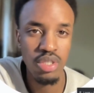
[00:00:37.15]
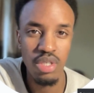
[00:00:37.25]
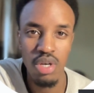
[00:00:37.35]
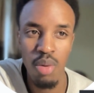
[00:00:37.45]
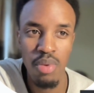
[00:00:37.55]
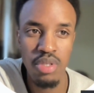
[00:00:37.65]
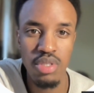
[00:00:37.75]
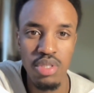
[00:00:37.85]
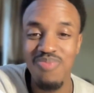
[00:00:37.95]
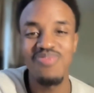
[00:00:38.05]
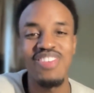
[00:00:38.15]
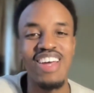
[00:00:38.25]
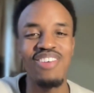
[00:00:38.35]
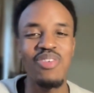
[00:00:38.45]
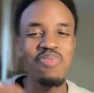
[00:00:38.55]
in the comments. I
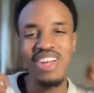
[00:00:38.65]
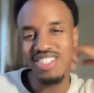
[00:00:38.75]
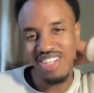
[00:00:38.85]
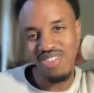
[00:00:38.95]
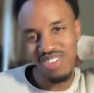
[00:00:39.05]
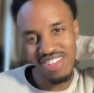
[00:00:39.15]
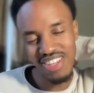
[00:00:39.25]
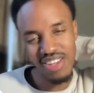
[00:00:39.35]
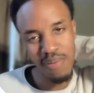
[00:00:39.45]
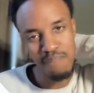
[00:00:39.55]
reply to everything,